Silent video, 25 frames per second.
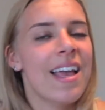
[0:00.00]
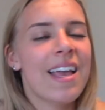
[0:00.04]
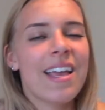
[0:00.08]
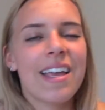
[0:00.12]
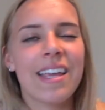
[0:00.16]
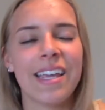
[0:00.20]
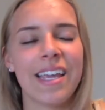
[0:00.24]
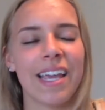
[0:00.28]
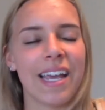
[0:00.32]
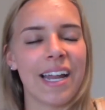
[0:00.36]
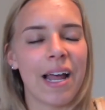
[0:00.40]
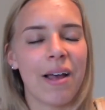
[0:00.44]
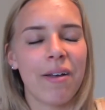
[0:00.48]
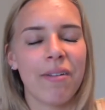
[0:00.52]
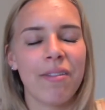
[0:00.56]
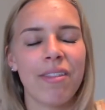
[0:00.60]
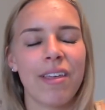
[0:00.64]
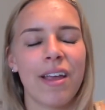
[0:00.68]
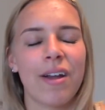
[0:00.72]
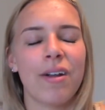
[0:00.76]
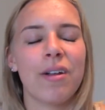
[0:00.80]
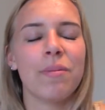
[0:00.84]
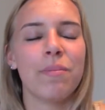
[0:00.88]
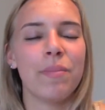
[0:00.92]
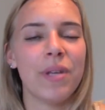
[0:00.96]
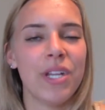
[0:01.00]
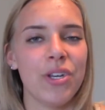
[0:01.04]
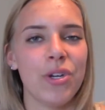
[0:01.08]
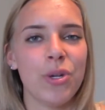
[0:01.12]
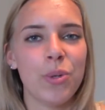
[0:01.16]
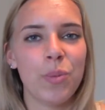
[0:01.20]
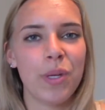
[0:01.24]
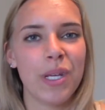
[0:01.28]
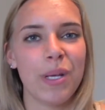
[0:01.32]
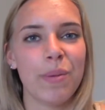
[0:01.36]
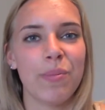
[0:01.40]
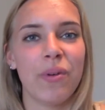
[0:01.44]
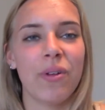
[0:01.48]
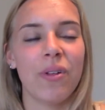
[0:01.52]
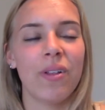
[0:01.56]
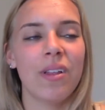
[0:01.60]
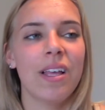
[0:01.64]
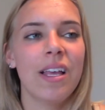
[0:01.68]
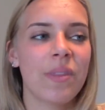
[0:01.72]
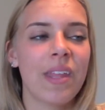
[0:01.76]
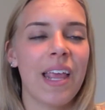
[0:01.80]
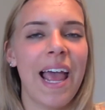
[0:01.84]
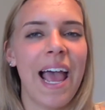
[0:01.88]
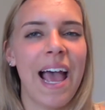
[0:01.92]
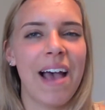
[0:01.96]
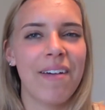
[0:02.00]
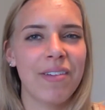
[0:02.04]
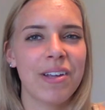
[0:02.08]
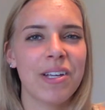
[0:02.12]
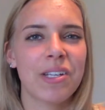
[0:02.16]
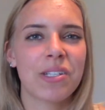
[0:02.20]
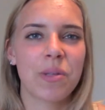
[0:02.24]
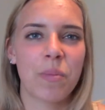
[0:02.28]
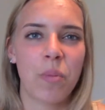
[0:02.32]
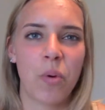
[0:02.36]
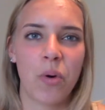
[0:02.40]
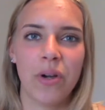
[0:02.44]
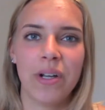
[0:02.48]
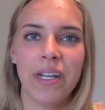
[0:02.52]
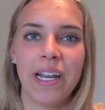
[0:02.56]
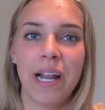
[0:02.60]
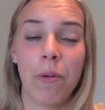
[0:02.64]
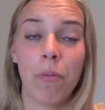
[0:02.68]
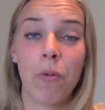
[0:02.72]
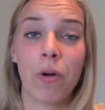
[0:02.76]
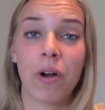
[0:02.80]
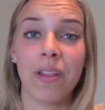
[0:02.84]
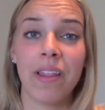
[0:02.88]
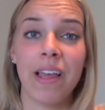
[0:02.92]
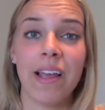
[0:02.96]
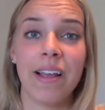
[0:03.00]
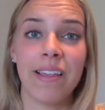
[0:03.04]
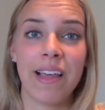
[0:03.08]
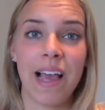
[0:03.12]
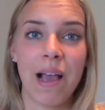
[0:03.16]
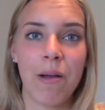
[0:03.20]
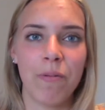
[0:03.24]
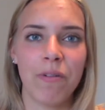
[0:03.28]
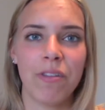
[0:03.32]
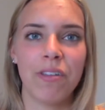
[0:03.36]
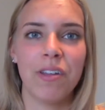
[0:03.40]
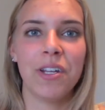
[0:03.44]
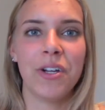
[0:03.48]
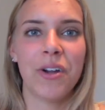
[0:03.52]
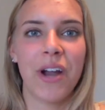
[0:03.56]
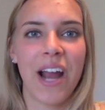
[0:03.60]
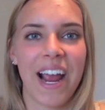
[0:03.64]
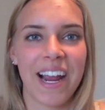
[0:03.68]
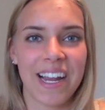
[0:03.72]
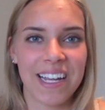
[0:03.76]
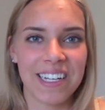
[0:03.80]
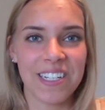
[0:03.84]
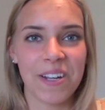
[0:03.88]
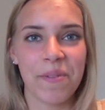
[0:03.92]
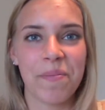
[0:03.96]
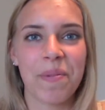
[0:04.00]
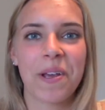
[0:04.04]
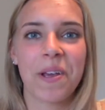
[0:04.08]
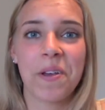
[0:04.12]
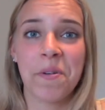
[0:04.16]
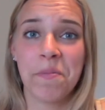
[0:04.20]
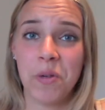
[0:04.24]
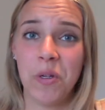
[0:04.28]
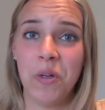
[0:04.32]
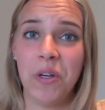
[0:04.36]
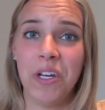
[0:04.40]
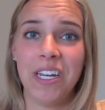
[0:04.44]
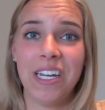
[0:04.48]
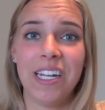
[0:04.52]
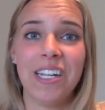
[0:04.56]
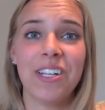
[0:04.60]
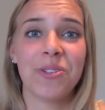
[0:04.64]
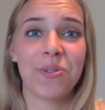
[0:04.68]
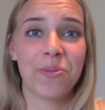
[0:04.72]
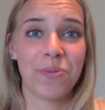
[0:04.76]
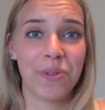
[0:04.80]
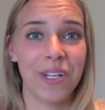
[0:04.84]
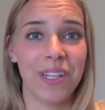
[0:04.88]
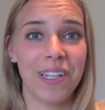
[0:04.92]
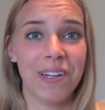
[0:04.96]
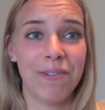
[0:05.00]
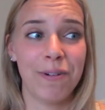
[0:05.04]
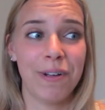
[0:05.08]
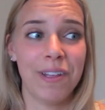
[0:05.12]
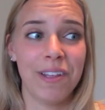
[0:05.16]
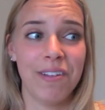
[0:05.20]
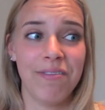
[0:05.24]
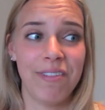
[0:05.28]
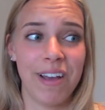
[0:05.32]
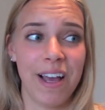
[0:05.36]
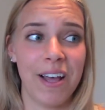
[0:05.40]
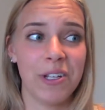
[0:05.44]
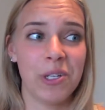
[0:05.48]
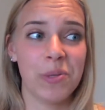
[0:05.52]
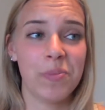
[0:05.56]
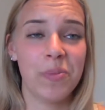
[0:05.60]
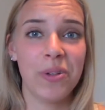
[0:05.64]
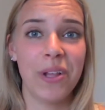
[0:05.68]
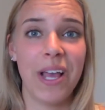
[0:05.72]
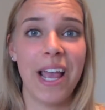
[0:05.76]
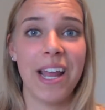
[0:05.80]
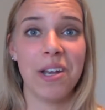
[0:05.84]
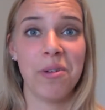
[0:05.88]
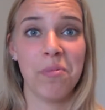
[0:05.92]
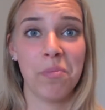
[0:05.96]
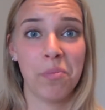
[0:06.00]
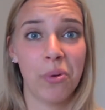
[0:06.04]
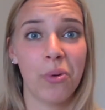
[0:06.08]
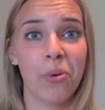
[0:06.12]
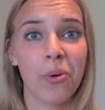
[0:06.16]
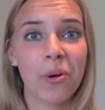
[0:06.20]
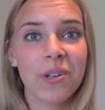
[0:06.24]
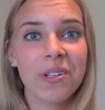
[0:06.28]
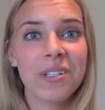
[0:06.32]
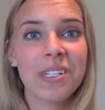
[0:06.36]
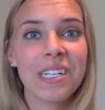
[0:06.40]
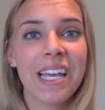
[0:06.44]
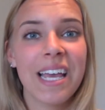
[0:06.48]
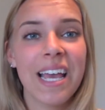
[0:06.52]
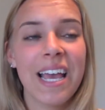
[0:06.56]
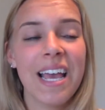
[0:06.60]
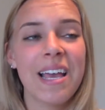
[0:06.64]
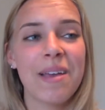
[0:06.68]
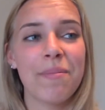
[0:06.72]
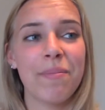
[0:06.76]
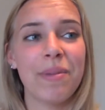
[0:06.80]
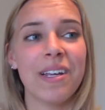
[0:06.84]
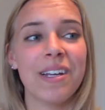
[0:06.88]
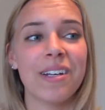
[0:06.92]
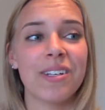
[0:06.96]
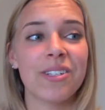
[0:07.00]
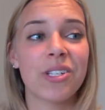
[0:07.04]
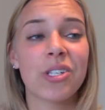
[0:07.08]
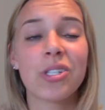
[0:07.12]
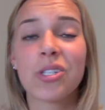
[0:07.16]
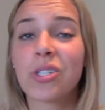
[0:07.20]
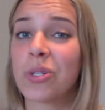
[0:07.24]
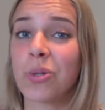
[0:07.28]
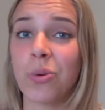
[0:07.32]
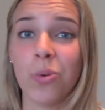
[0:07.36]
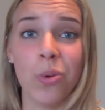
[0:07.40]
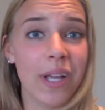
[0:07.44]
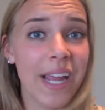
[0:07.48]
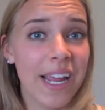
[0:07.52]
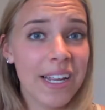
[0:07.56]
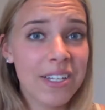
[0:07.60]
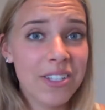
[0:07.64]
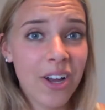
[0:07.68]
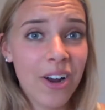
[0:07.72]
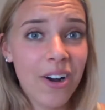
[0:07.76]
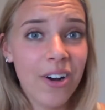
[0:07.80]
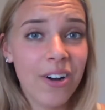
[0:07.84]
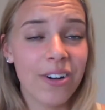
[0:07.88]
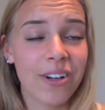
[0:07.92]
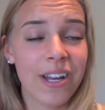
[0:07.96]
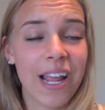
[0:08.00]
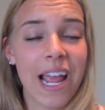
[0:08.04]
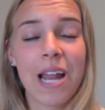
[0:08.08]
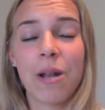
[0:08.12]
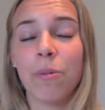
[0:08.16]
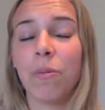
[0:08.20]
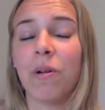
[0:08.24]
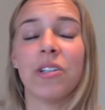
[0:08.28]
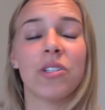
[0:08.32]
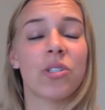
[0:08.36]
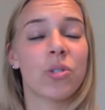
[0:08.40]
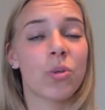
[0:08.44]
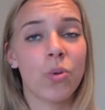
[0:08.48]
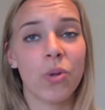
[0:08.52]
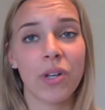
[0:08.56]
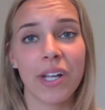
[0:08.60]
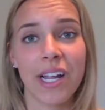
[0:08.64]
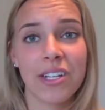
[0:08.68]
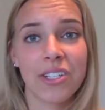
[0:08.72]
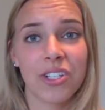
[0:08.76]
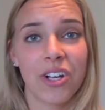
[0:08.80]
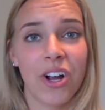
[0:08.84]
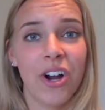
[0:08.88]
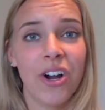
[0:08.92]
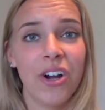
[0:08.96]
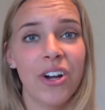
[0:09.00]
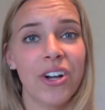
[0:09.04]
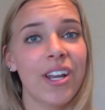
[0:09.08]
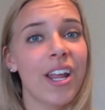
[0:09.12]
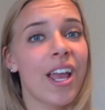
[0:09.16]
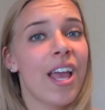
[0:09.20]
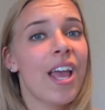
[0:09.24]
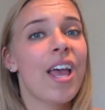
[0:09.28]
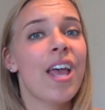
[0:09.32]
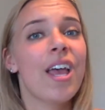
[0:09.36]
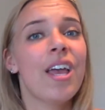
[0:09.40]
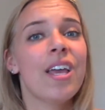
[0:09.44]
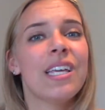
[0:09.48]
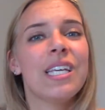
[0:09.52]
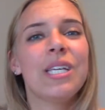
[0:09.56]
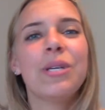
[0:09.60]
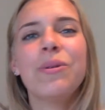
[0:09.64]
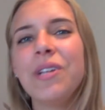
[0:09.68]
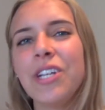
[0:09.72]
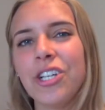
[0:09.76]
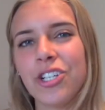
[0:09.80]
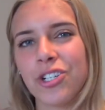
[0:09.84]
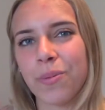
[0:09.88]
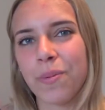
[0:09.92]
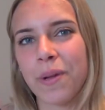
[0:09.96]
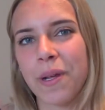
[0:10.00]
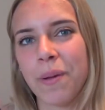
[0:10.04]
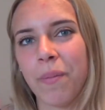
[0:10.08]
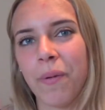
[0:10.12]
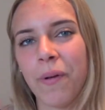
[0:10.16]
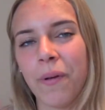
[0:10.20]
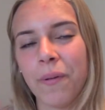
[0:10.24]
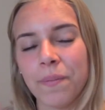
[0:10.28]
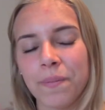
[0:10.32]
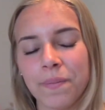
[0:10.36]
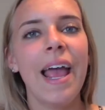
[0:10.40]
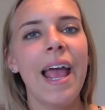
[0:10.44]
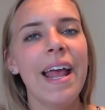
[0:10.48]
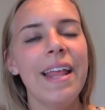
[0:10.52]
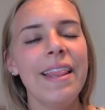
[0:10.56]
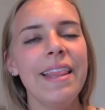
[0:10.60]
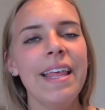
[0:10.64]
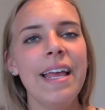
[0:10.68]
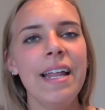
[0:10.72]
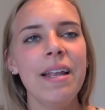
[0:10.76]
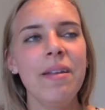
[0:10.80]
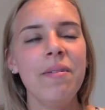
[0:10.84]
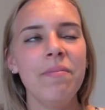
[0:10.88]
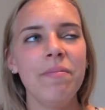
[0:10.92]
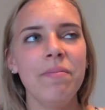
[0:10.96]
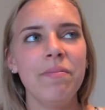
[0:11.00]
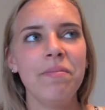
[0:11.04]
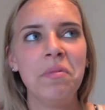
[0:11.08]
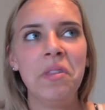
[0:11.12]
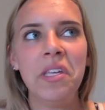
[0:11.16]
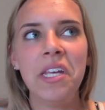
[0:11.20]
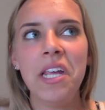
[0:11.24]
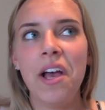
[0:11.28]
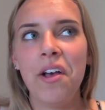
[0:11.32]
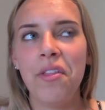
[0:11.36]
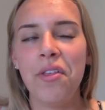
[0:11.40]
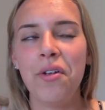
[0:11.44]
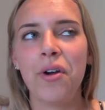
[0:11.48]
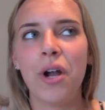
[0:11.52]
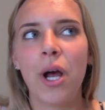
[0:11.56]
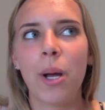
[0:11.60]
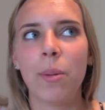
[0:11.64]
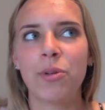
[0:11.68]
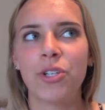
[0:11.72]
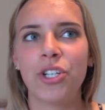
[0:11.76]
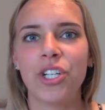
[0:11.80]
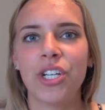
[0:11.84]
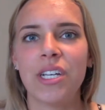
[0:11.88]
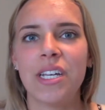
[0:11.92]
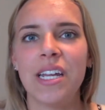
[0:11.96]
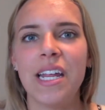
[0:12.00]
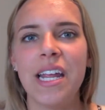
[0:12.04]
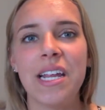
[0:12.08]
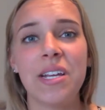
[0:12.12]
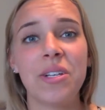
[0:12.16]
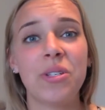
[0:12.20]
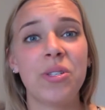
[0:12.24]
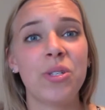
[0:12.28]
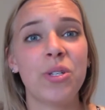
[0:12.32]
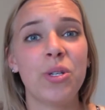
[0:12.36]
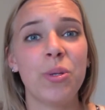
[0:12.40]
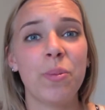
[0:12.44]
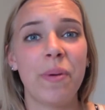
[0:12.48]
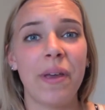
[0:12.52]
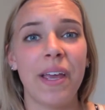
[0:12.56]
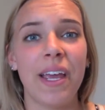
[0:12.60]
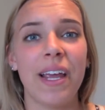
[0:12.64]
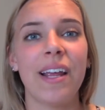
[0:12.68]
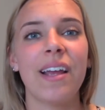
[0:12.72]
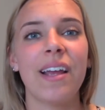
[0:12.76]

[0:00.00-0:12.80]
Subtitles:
get out there and meet new people. Having a support network like that within your academic community is really, really valuable and important because school gets hard, and when school gets hard, you need your people. And then the other option is to pick